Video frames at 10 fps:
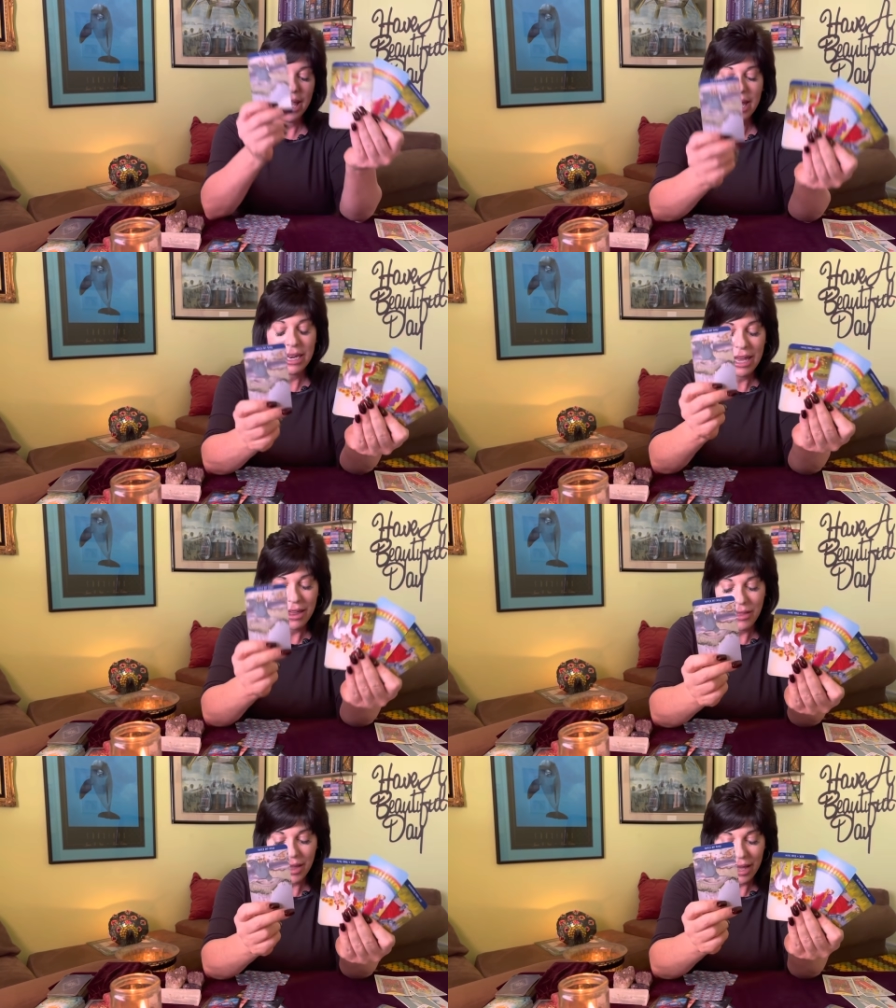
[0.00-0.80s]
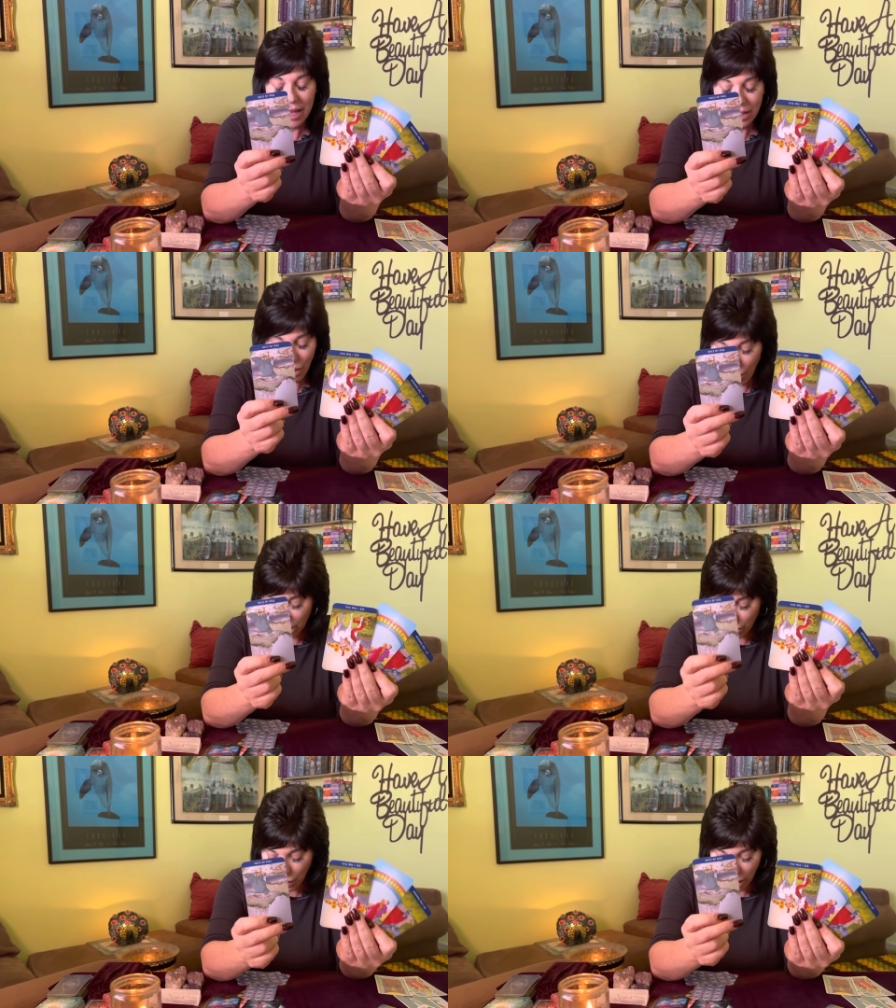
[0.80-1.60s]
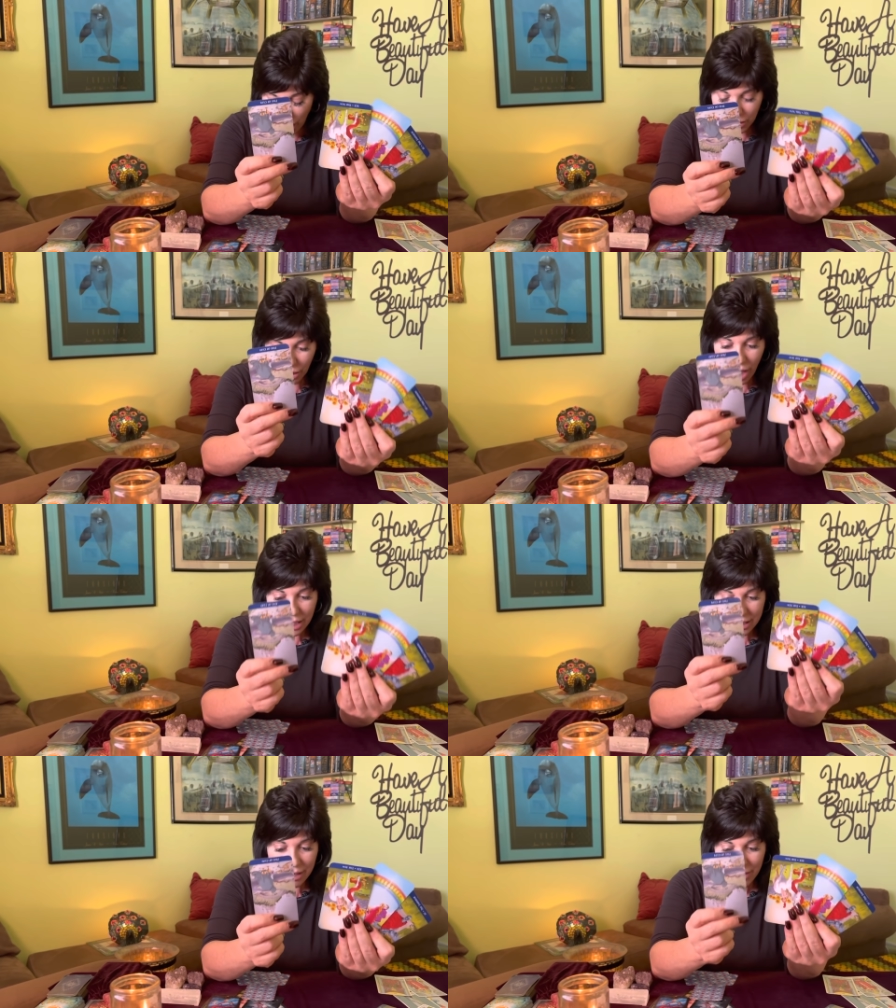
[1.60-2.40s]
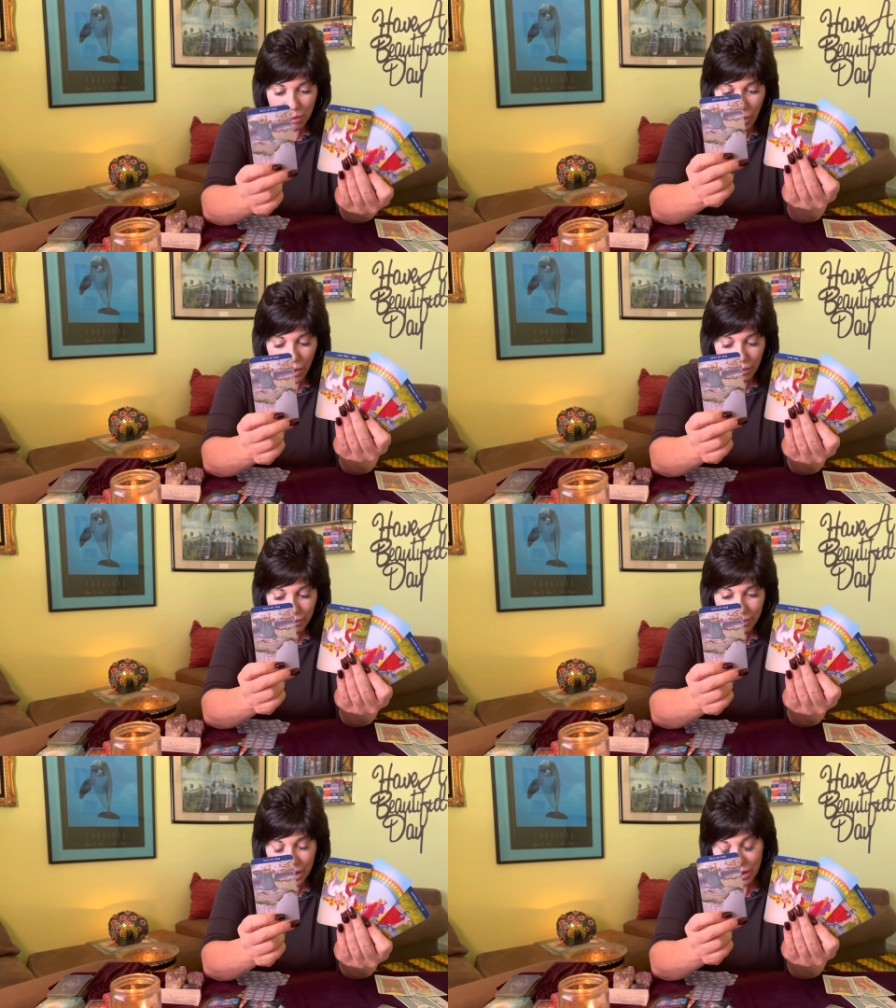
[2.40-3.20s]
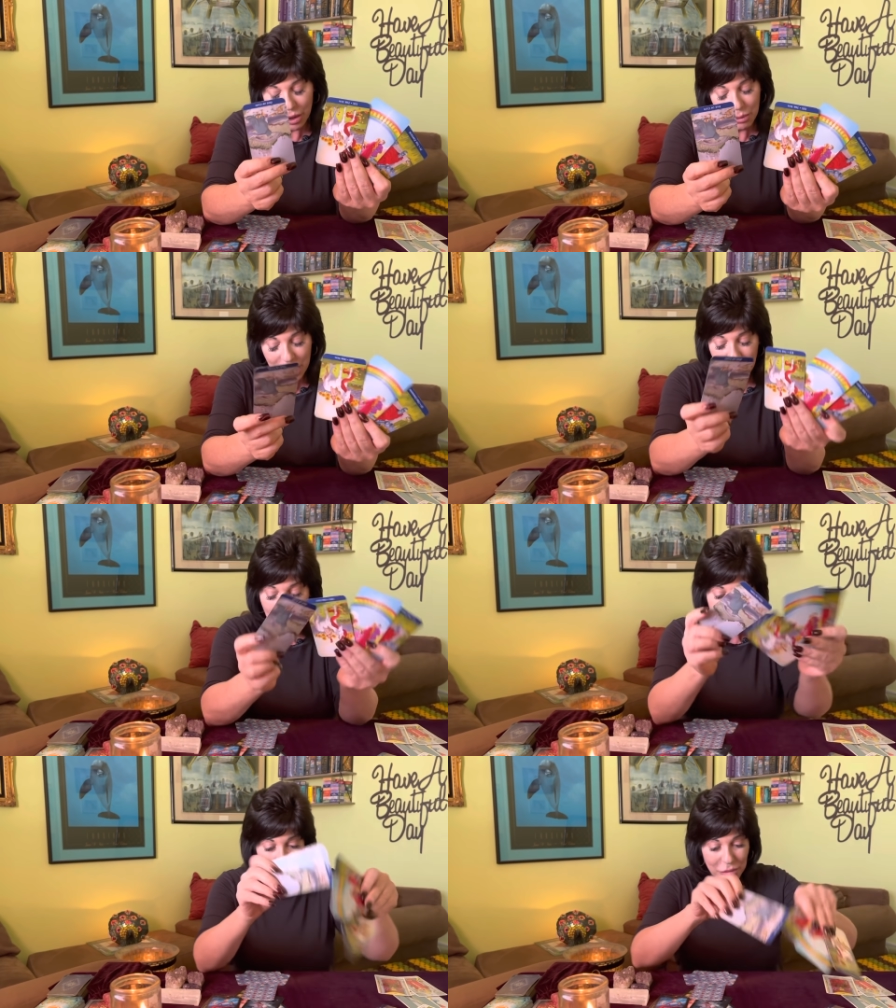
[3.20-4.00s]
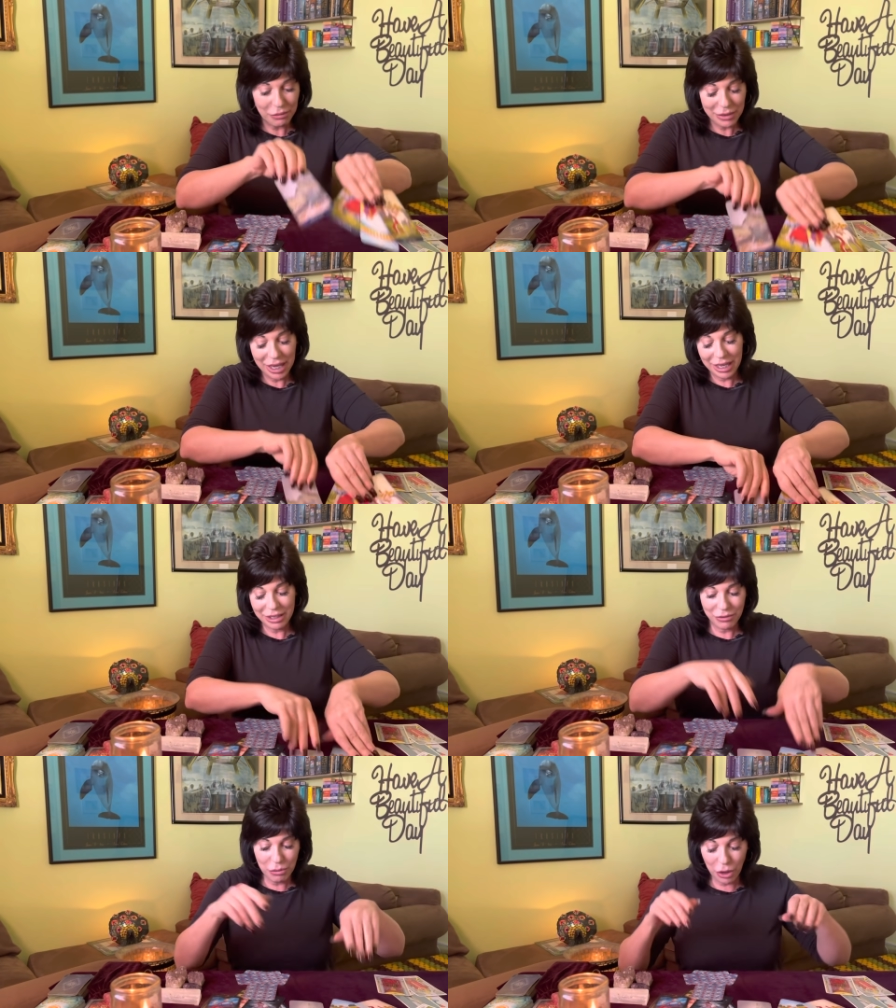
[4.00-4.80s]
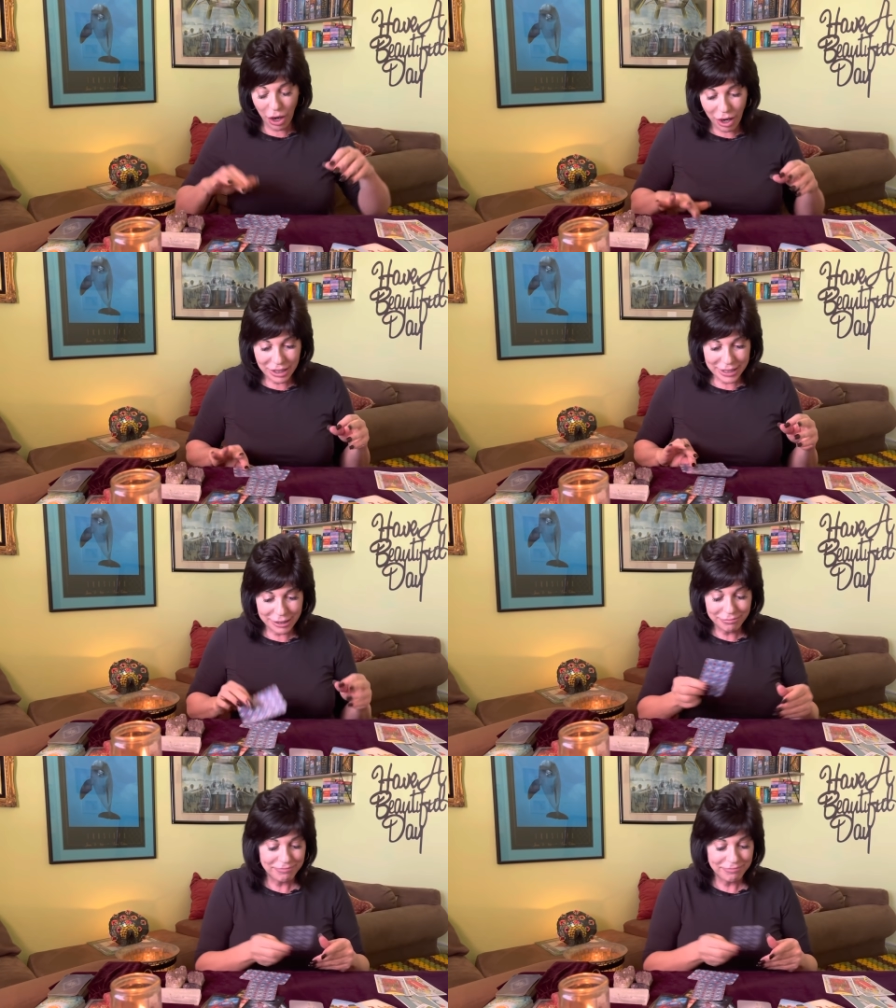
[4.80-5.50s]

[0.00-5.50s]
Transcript: and they don't want to dwell on their lost love anymore. It could be you. I've got a few more cards here.